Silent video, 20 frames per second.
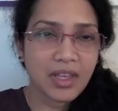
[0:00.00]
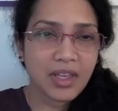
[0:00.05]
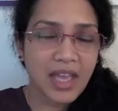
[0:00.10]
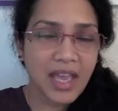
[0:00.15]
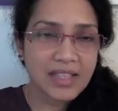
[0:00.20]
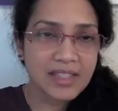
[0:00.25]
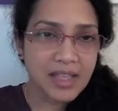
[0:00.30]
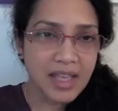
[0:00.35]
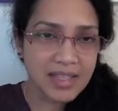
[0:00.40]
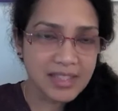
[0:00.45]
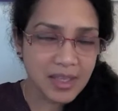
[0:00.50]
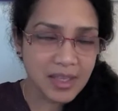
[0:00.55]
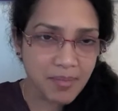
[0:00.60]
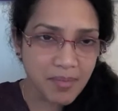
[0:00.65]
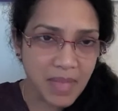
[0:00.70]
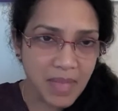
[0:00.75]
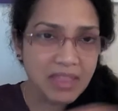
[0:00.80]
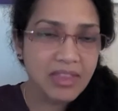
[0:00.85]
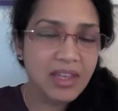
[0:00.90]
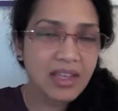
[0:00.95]
as a
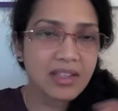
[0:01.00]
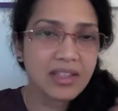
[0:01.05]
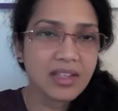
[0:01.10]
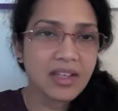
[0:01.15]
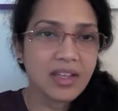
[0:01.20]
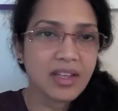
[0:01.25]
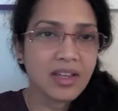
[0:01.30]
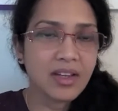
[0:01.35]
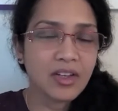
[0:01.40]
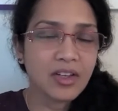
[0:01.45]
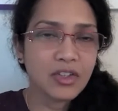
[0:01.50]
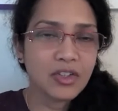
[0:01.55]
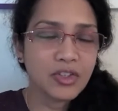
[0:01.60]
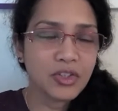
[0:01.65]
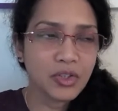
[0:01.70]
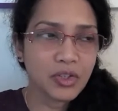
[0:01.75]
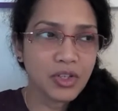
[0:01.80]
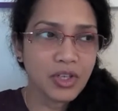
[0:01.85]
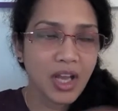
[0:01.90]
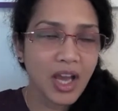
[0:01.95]
method
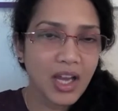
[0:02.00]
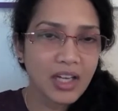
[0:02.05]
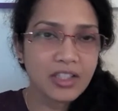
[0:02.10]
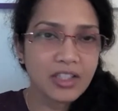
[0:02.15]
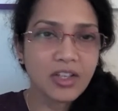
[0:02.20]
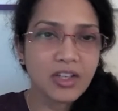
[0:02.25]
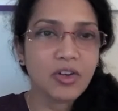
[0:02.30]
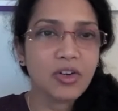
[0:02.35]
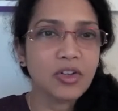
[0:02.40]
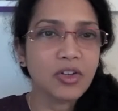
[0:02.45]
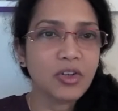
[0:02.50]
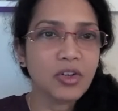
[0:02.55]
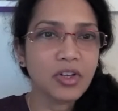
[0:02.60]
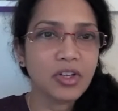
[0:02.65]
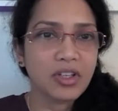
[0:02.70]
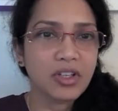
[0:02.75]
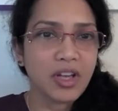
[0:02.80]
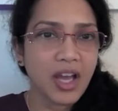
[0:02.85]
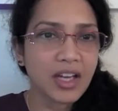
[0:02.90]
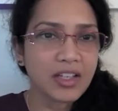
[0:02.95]
to not go to
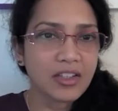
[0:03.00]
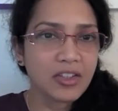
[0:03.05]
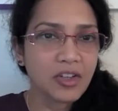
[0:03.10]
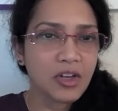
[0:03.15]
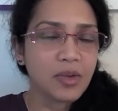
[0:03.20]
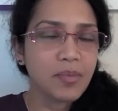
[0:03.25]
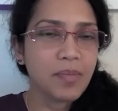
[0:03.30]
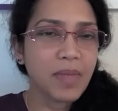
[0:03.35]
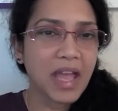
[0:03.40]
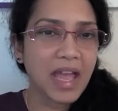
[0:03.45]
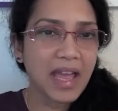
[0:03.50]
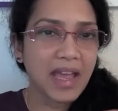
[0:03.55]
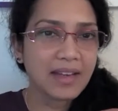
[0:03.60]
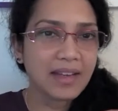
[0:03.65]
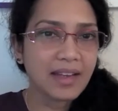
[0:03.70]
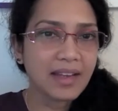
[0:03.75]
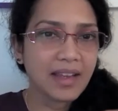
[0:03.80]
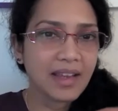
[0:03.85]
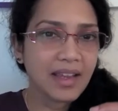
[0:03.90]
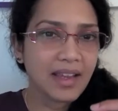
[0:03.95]
good, not go to
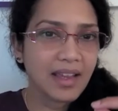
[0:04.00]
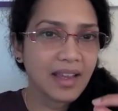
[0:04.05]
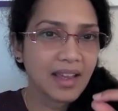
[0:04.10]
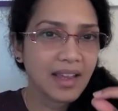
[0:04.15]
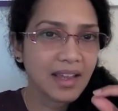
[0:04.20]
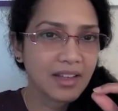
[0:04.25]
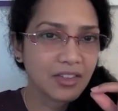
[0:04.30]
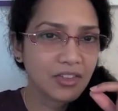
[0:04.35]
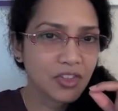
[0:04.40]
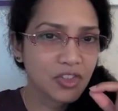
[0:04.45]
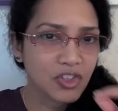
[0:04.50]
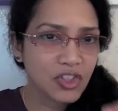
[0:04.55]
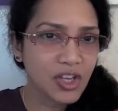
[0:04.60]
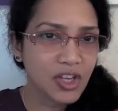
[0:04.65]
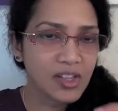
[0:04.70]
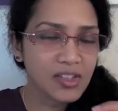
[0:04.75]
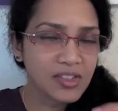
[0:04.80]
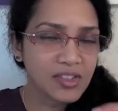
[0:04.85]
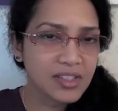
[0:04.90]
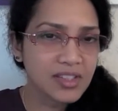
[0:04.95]
bad, to
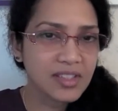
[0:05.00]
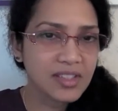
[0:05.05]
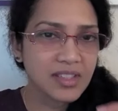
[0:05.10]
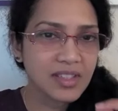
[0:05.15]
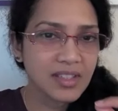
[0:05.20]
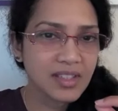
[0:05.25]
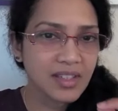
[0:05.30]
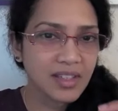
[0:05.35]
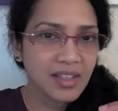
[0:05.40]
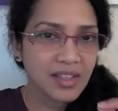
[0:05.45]
just